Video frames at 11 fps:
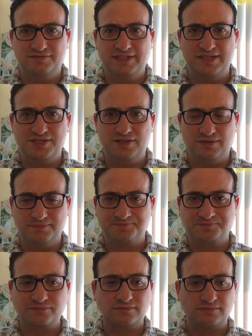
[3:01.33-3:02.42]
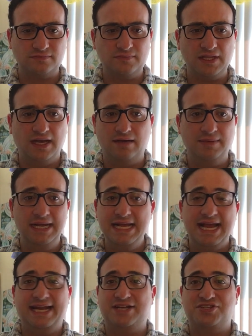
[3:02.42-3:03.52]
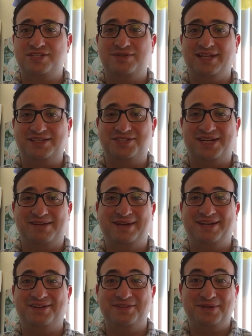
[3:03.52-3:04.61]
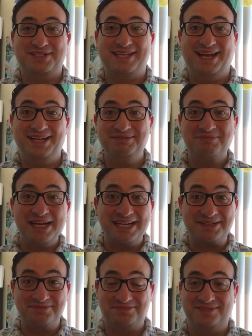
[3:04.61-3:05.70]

very soon. And I just like to talk about all the books that I read.